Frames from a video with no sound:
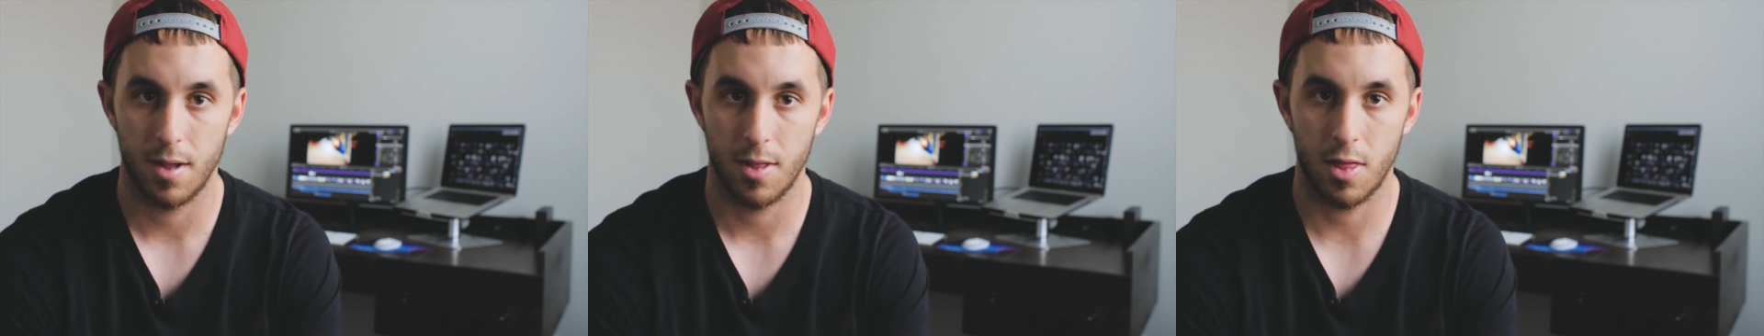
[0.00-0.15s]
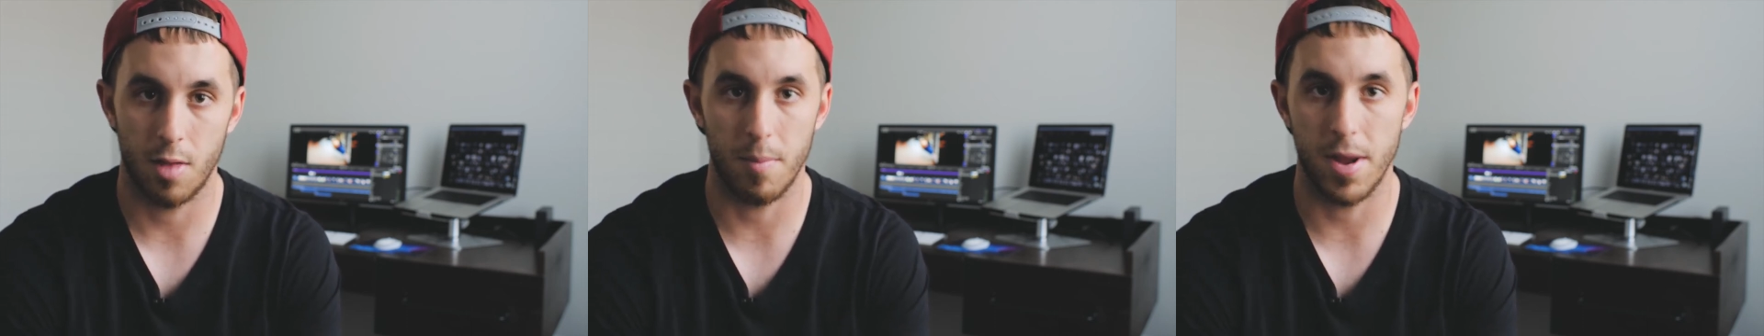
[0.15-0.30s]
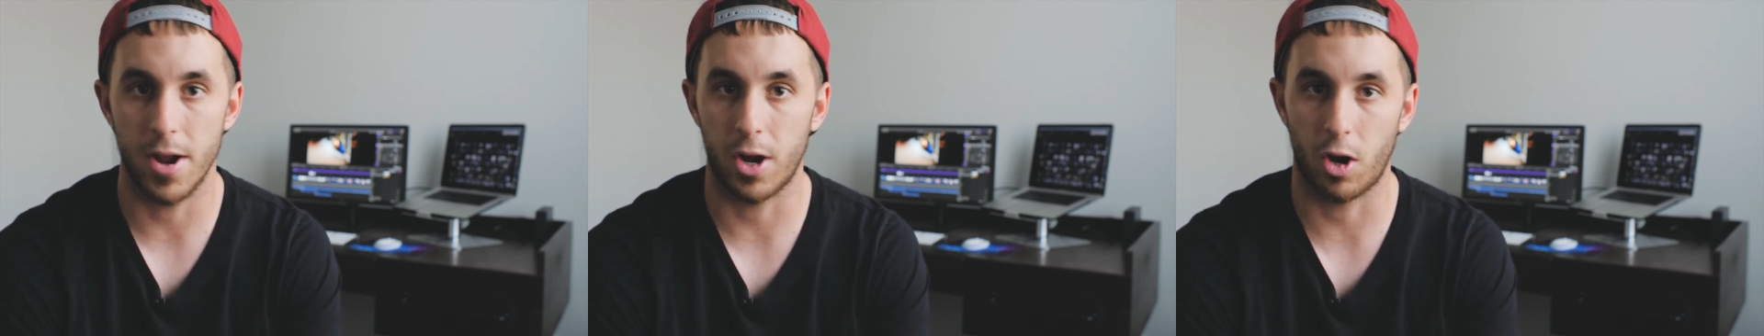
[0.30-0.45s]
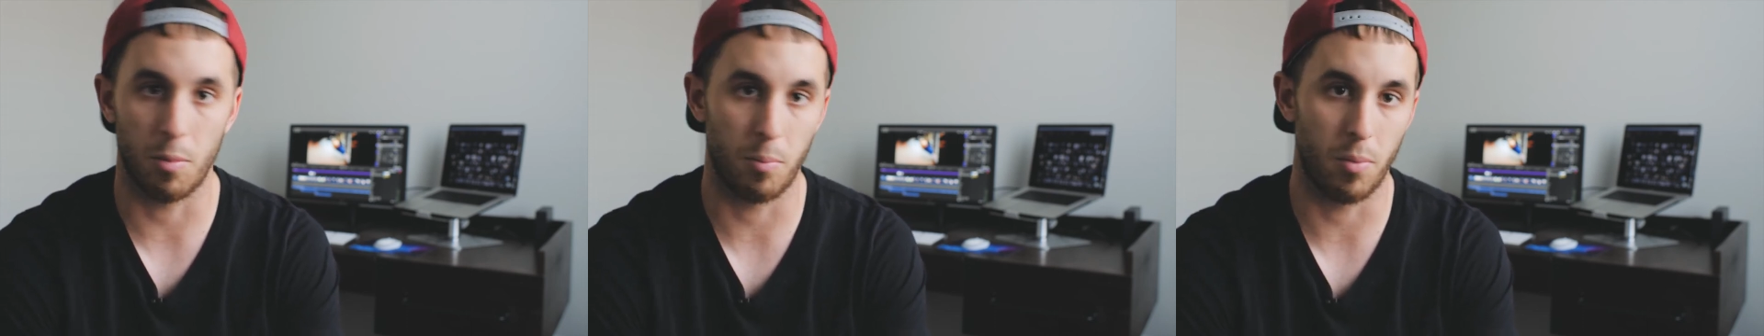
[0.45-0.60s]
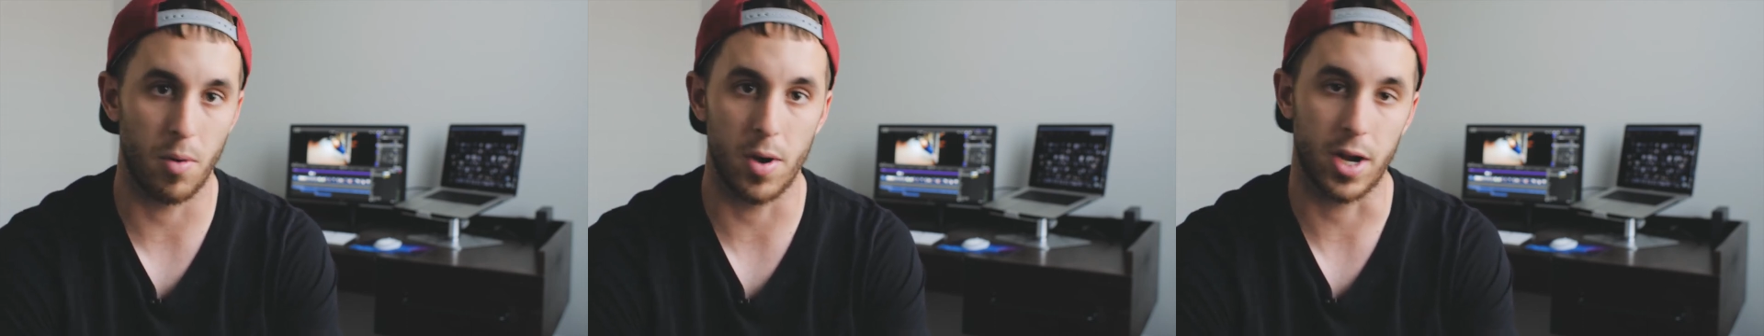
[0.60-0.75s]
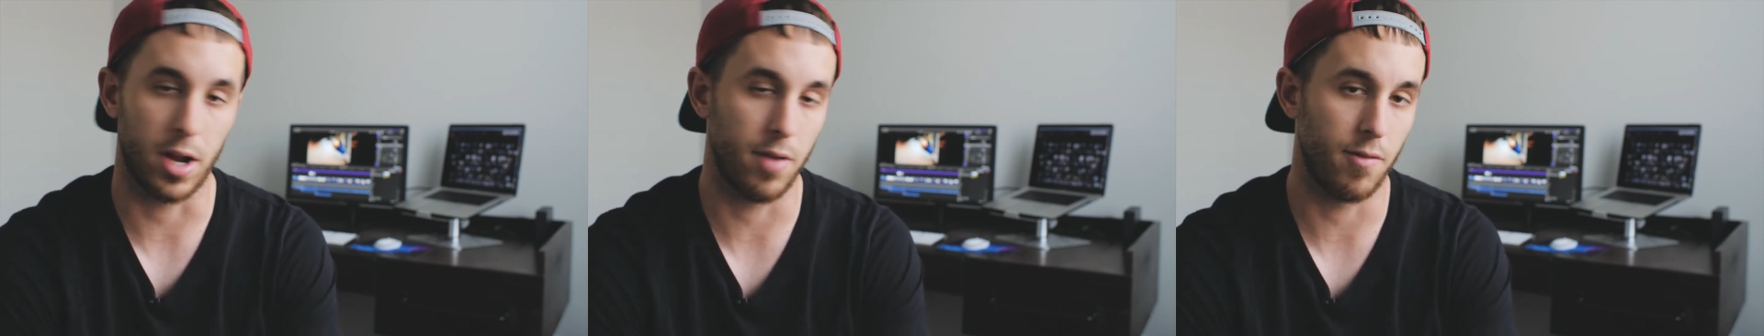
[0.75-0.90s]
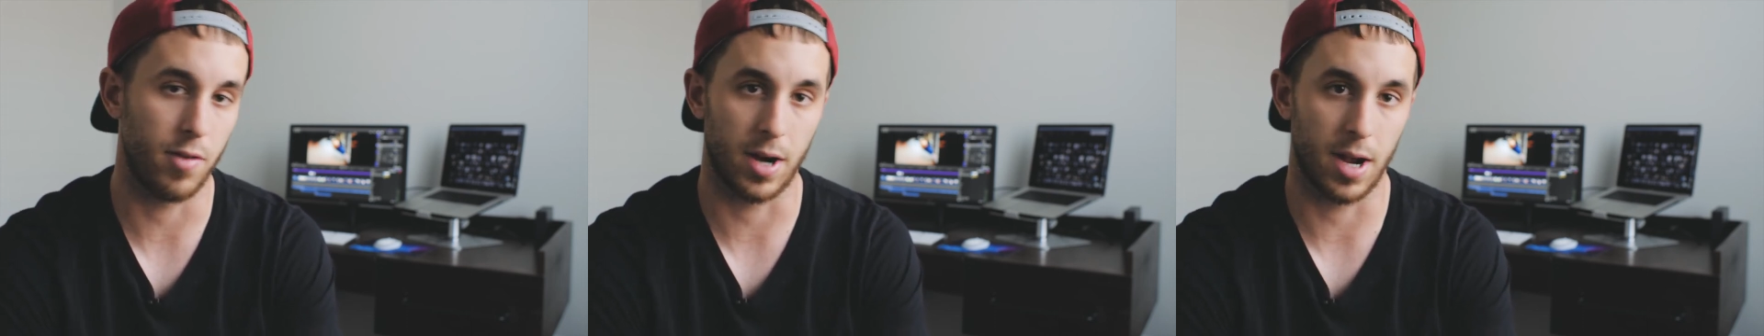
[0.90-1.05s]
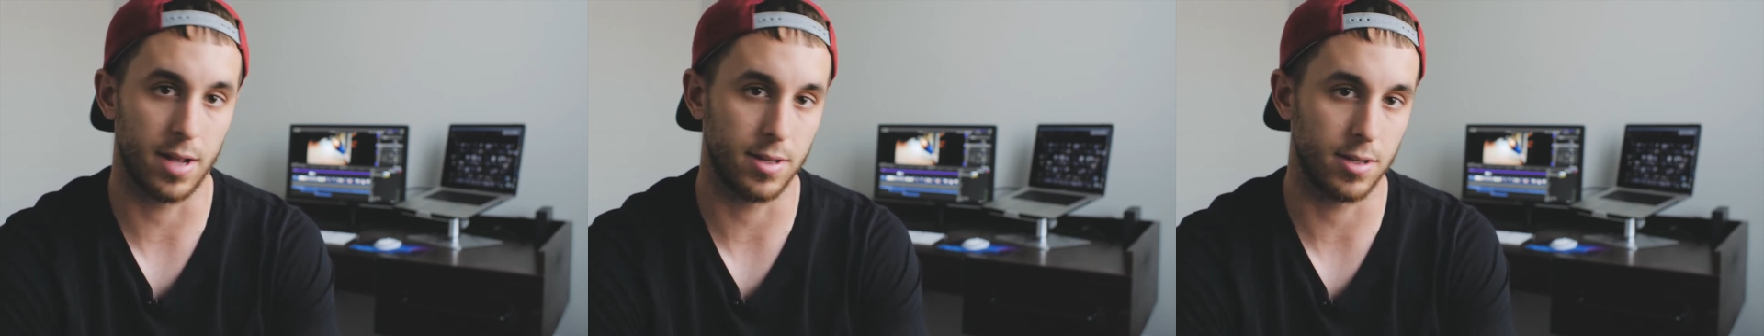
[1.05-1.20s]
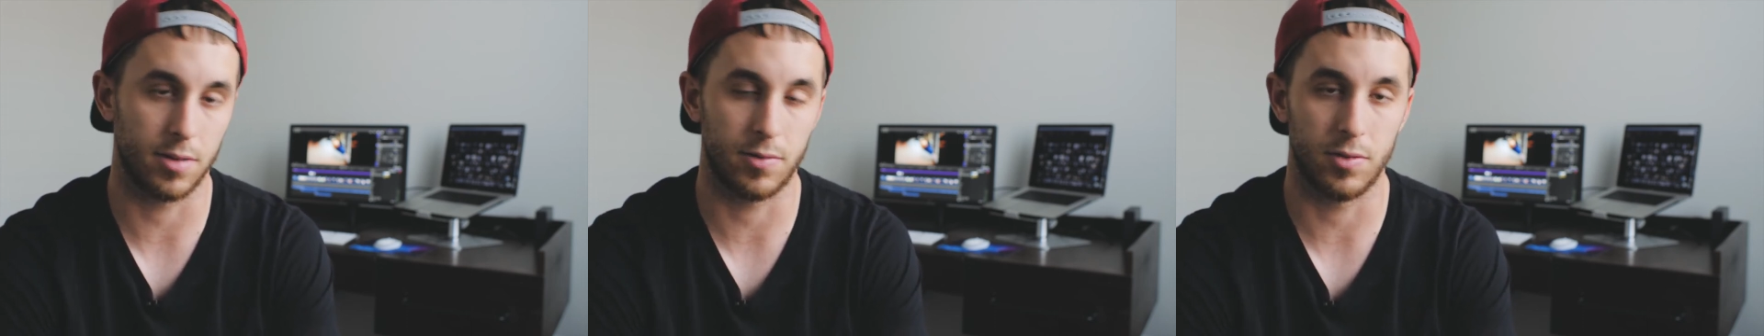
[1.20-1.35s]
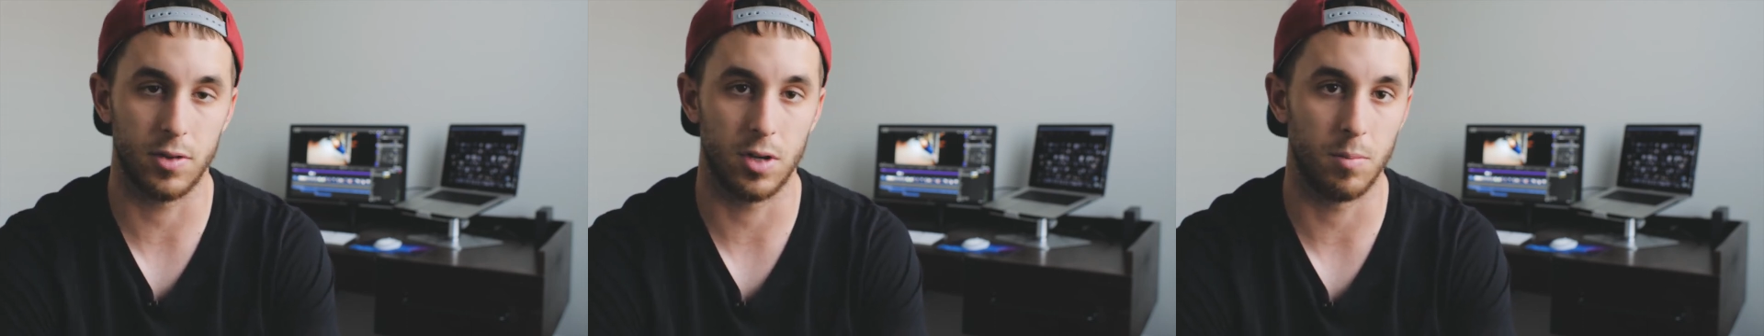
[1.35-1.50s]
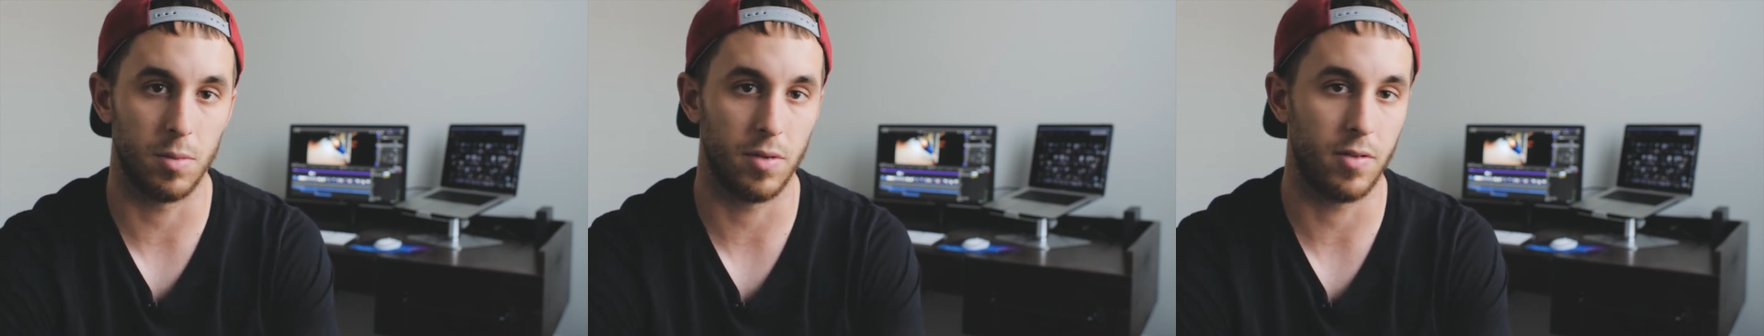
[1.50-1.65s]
the make or break of your guys' film.